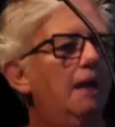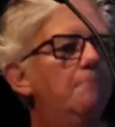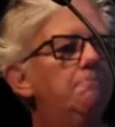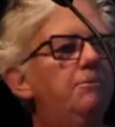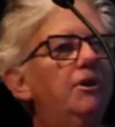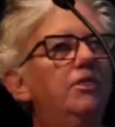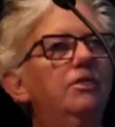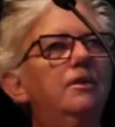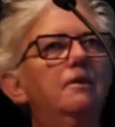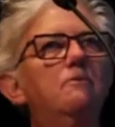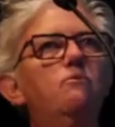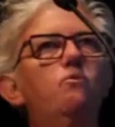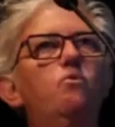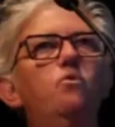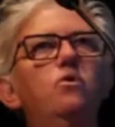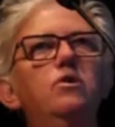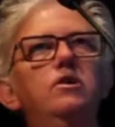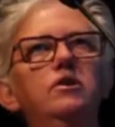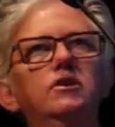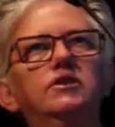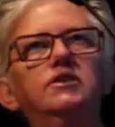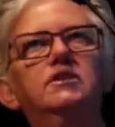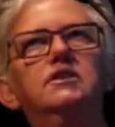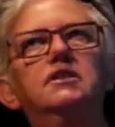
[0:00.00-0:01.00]
But the
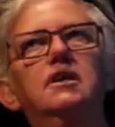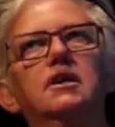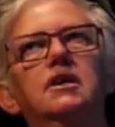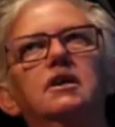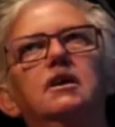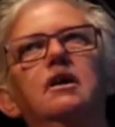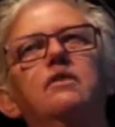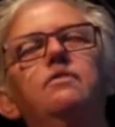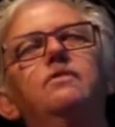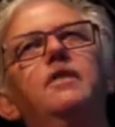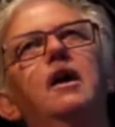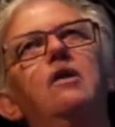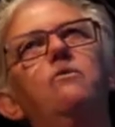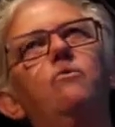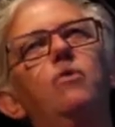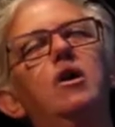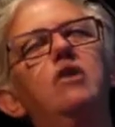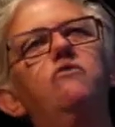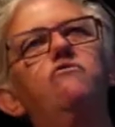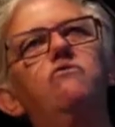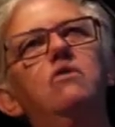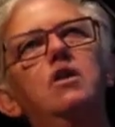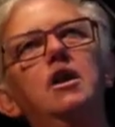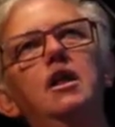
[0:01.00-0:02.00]
worst thing that we
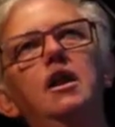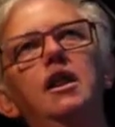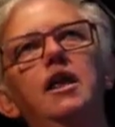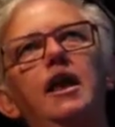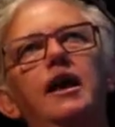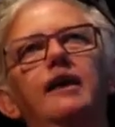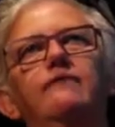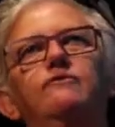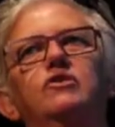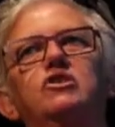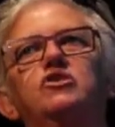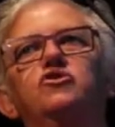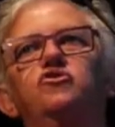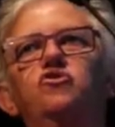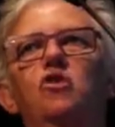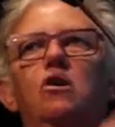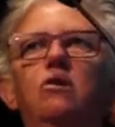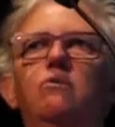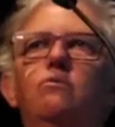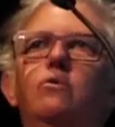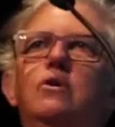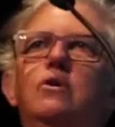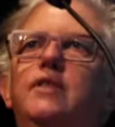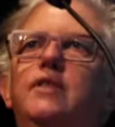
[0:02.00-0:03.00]
really have is
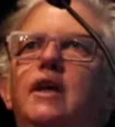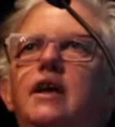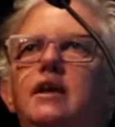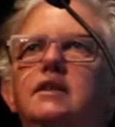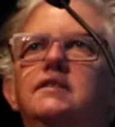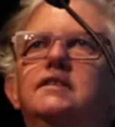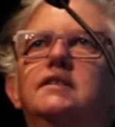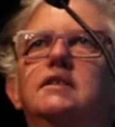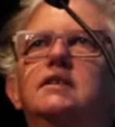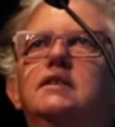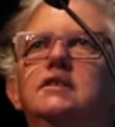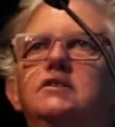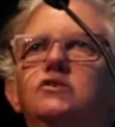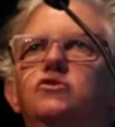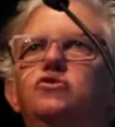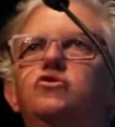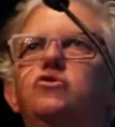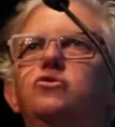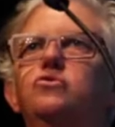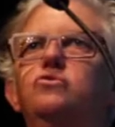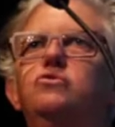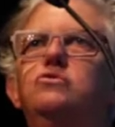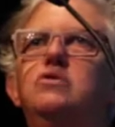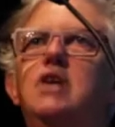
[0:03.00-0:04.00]
not the cities
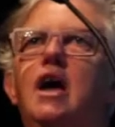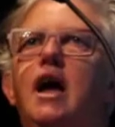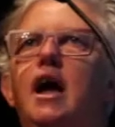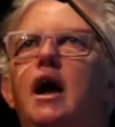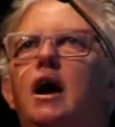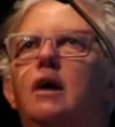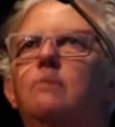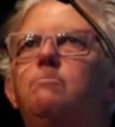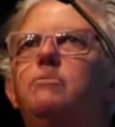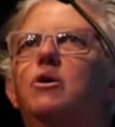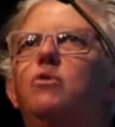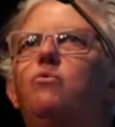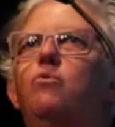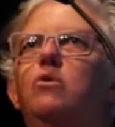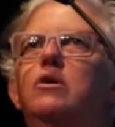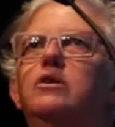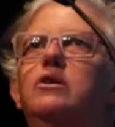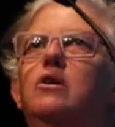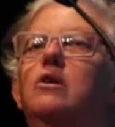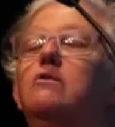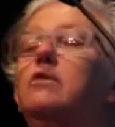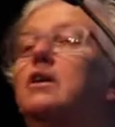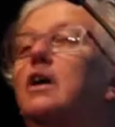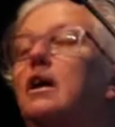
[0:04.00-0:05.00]
do now, but
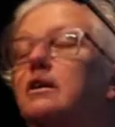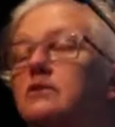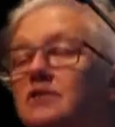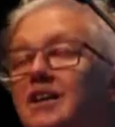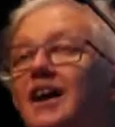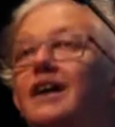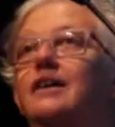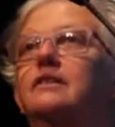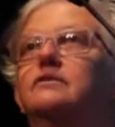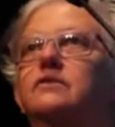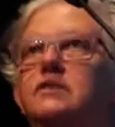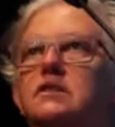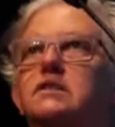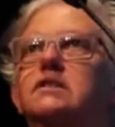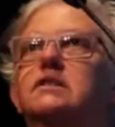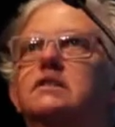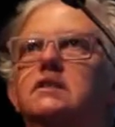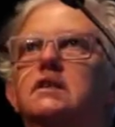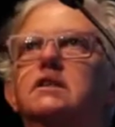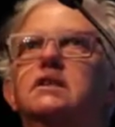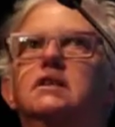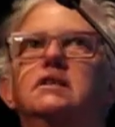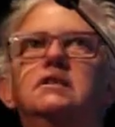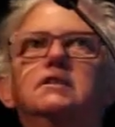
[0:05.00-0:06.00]
what towns and
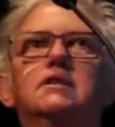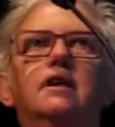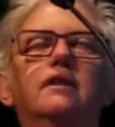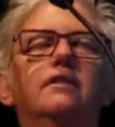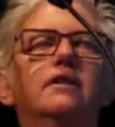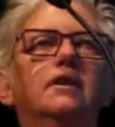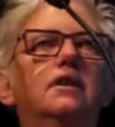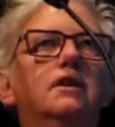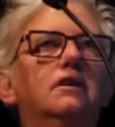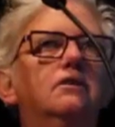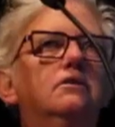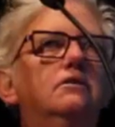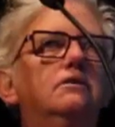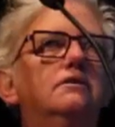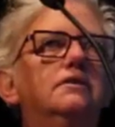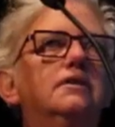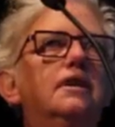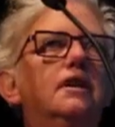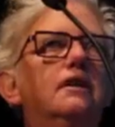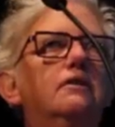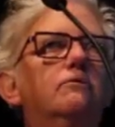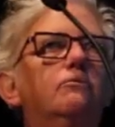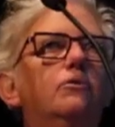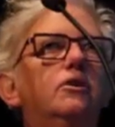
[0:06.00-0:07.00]
cities, I think, in New
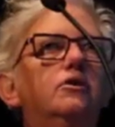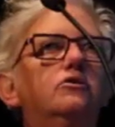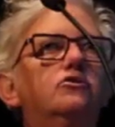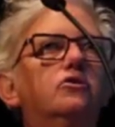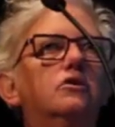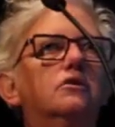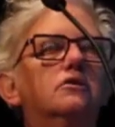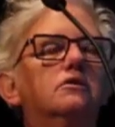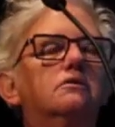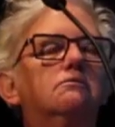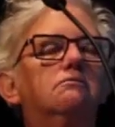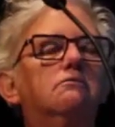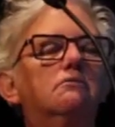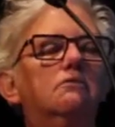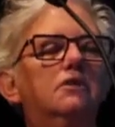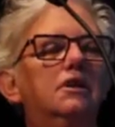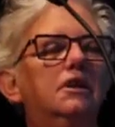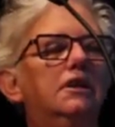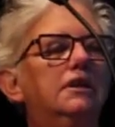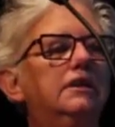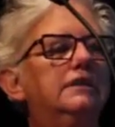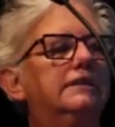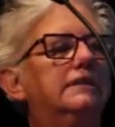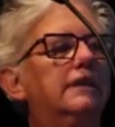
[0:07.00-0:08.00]
Zealand we should
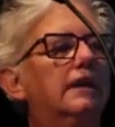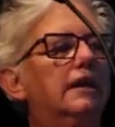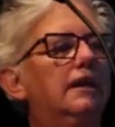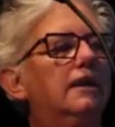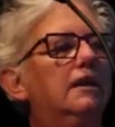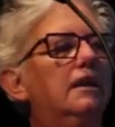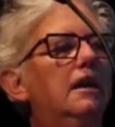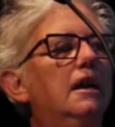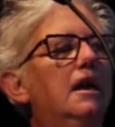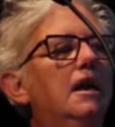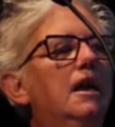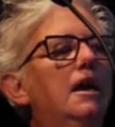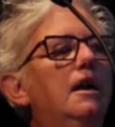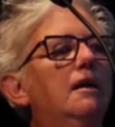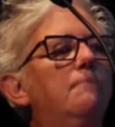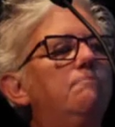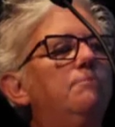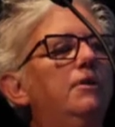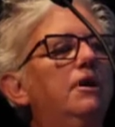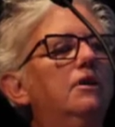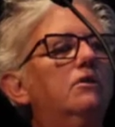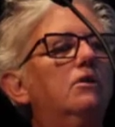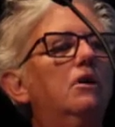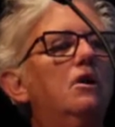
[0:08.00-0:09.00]
really say,
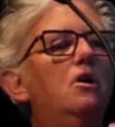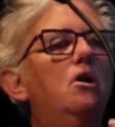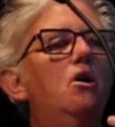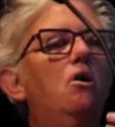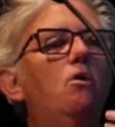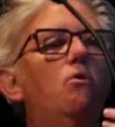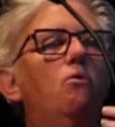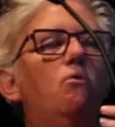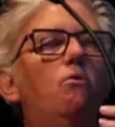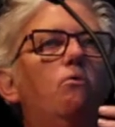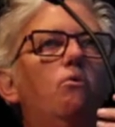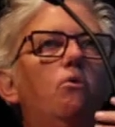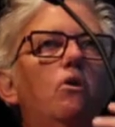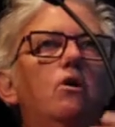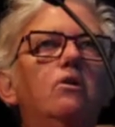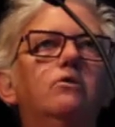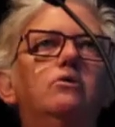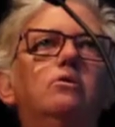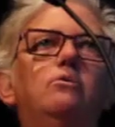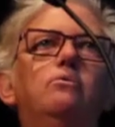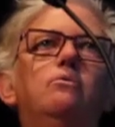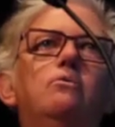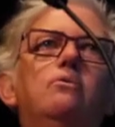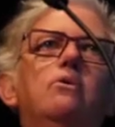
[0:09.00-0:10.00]
but
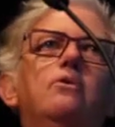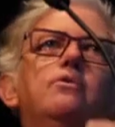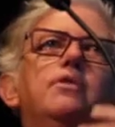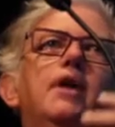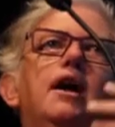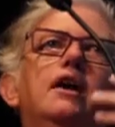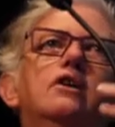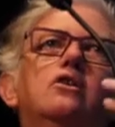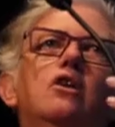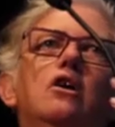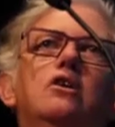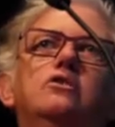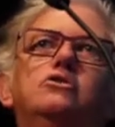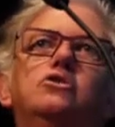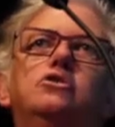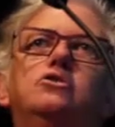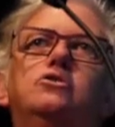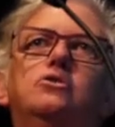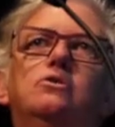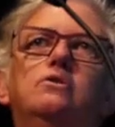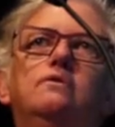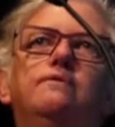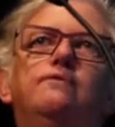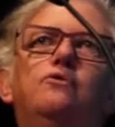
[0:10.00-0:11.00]
what they're going to
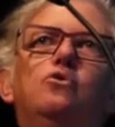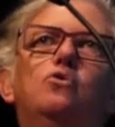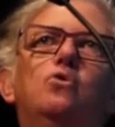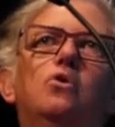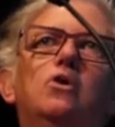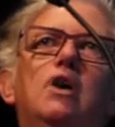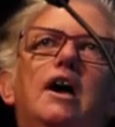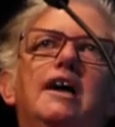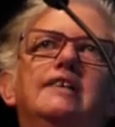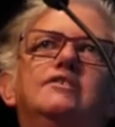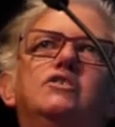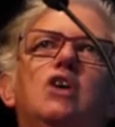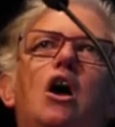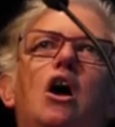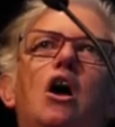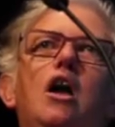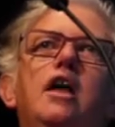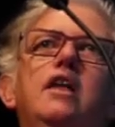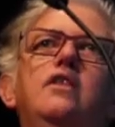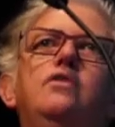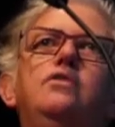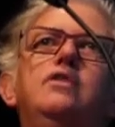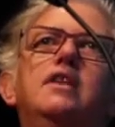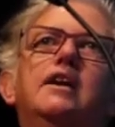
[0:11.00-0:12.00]
do for us
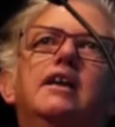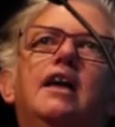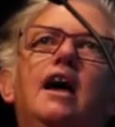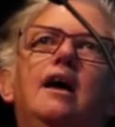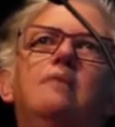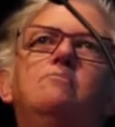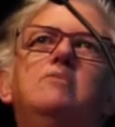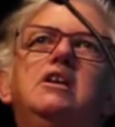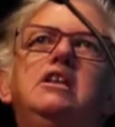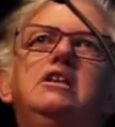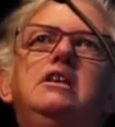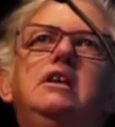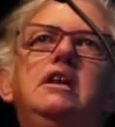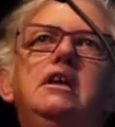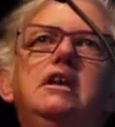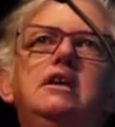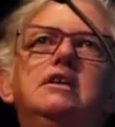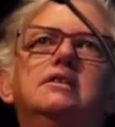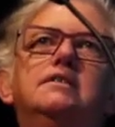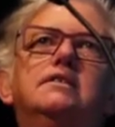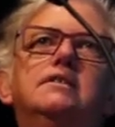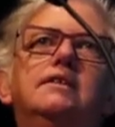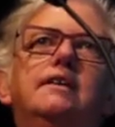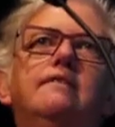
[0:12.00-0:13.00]
in the coming
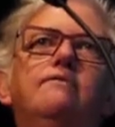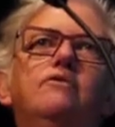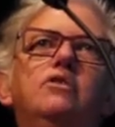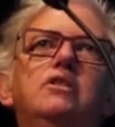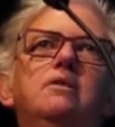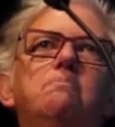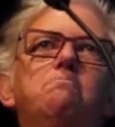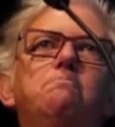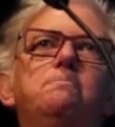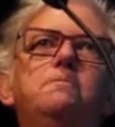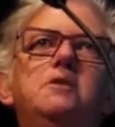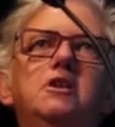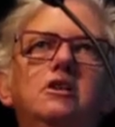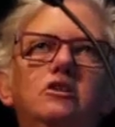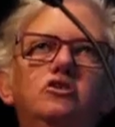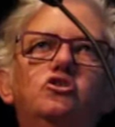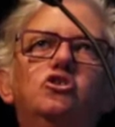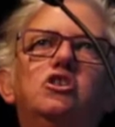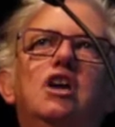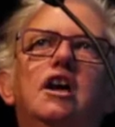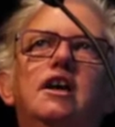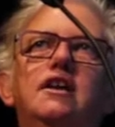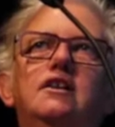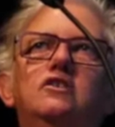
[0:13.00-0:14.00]
years, given the big
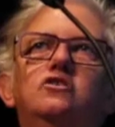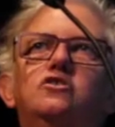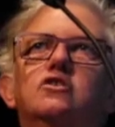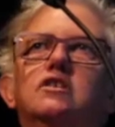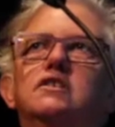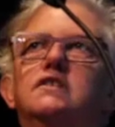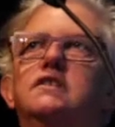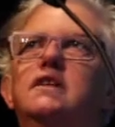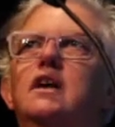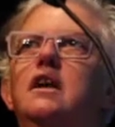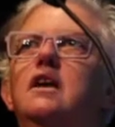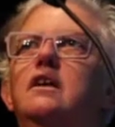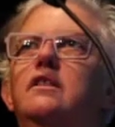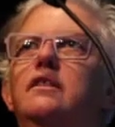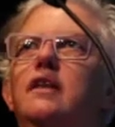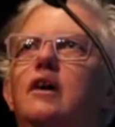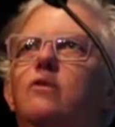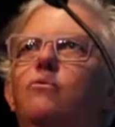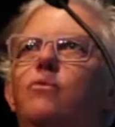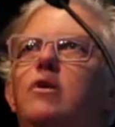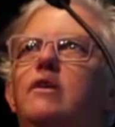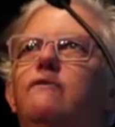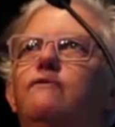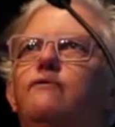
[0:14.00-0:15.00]
changes
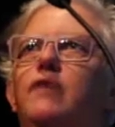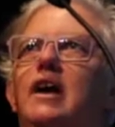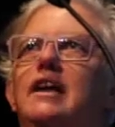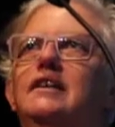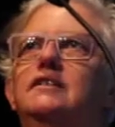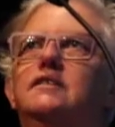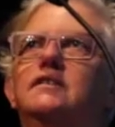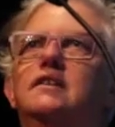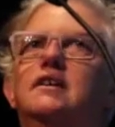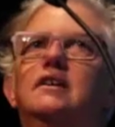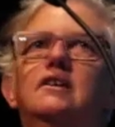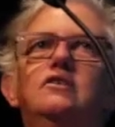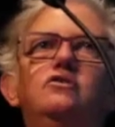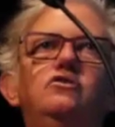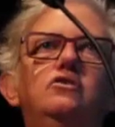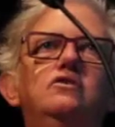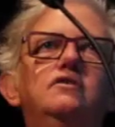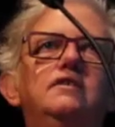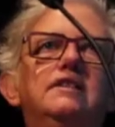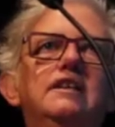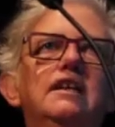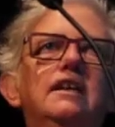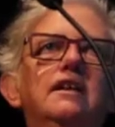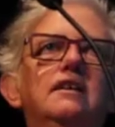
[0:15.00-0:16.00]
that we're facing in New
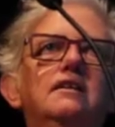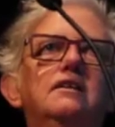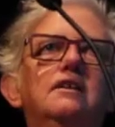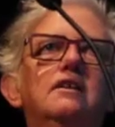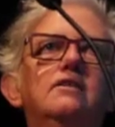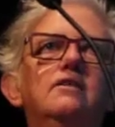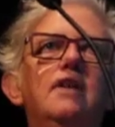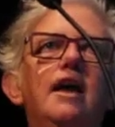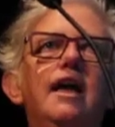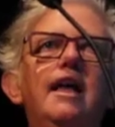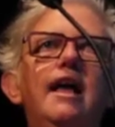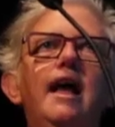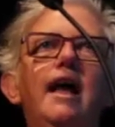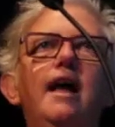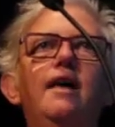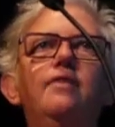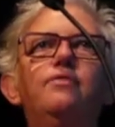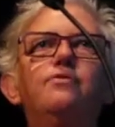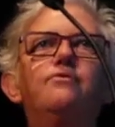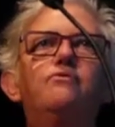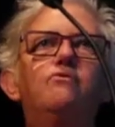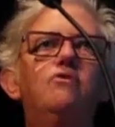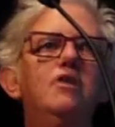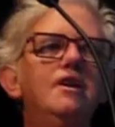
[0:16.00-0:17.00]
Zealand. And they are
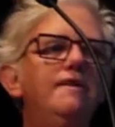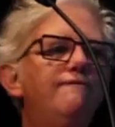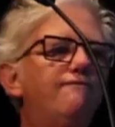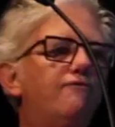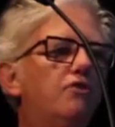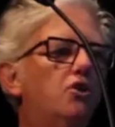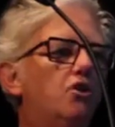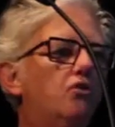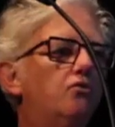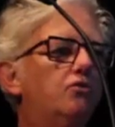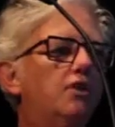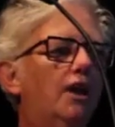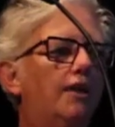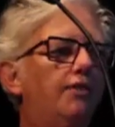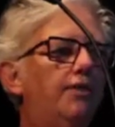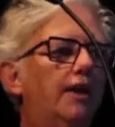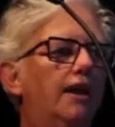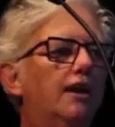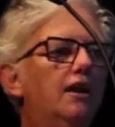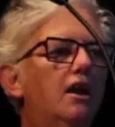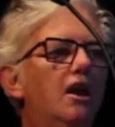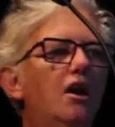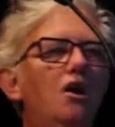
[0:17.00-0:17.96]
threefold, I think.